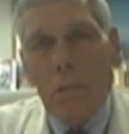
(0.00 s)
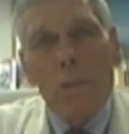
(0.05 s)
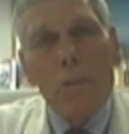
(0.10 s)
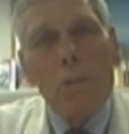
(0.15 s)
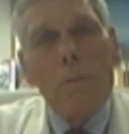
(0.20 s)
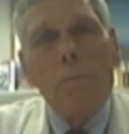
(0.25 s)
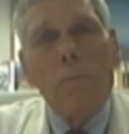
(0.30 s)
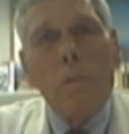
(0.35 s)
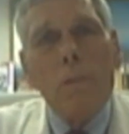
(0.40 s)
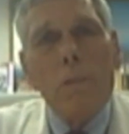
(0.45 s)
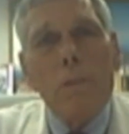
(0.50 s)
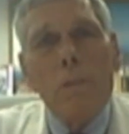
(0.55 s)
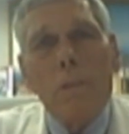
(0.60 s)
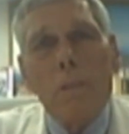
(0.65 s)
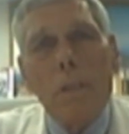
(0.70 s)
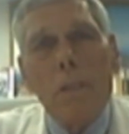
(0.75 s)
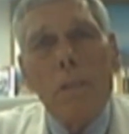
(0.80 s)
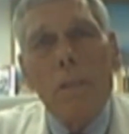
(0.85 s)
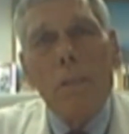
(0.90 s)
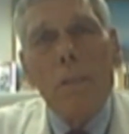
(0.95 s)
and so forth are
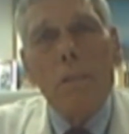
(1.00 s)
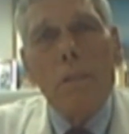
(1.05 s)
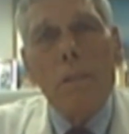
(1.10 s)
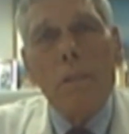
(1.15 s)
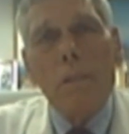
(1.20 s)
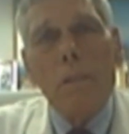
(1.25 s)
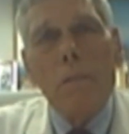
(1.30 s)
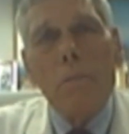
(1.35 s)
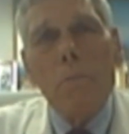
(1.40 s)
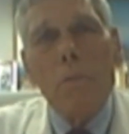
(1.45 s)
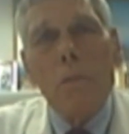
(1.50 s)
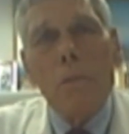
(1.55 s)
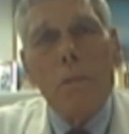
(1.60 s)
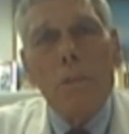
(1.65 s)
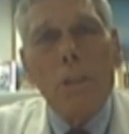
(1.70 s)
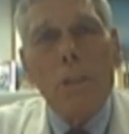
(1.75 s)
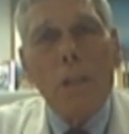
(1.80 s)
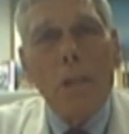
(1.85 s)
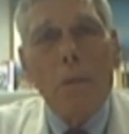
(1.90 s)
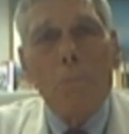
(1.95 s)
done
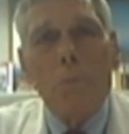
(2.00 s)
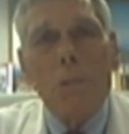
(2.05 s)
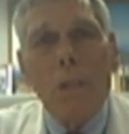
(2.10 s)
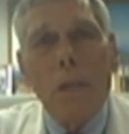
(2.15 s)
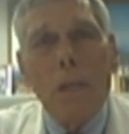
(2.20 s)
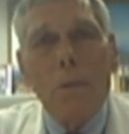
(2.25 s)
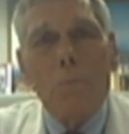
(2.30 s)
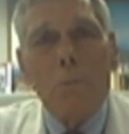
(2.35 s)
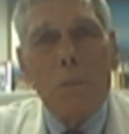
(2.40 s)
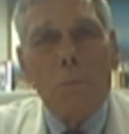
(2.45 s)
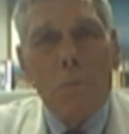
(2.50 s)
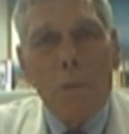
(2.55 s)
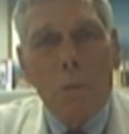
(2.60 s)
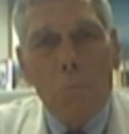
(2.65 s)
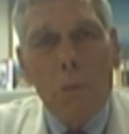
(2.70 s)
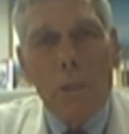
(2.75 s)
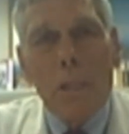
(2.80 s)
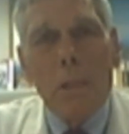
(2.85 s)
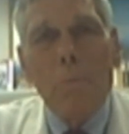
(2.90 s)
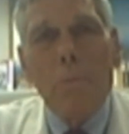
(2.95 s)
in job shops, and we
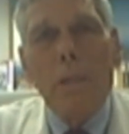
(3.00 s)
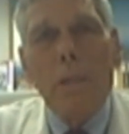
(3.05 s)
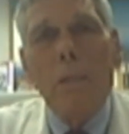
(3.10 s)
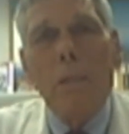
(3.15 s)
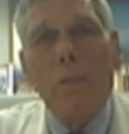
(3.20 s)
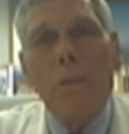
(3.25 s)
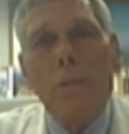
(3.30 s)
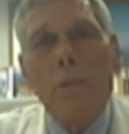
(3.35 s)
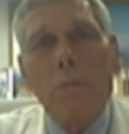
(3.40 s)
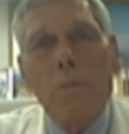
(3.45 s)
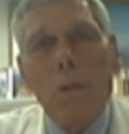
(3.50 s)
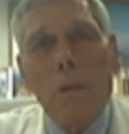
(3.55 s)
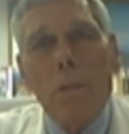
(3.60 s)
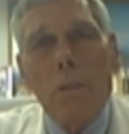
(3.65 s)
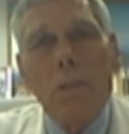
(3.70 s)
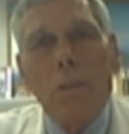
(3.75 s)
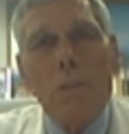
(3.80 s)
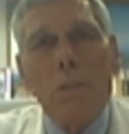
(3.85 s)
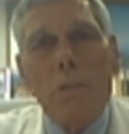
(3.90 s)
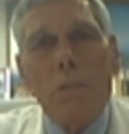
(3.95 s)
bring them in, do all
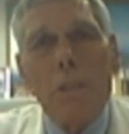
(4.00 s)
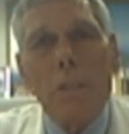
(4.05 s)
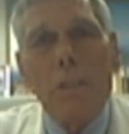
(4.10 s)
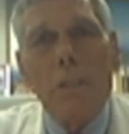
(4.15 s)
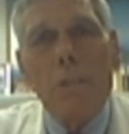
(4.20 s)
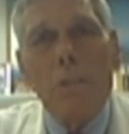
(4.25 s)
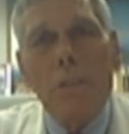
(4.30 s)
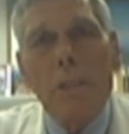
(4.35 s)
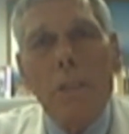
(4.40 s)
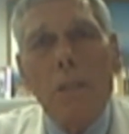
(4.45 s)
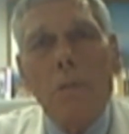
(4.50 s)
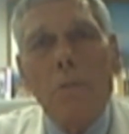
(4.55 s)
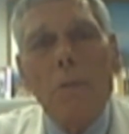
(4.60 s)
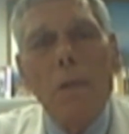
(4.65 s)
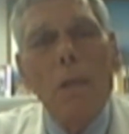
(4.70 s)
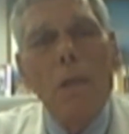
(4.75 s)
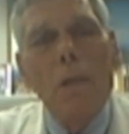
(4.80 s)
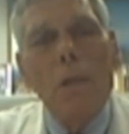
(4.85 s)
of the screen treating.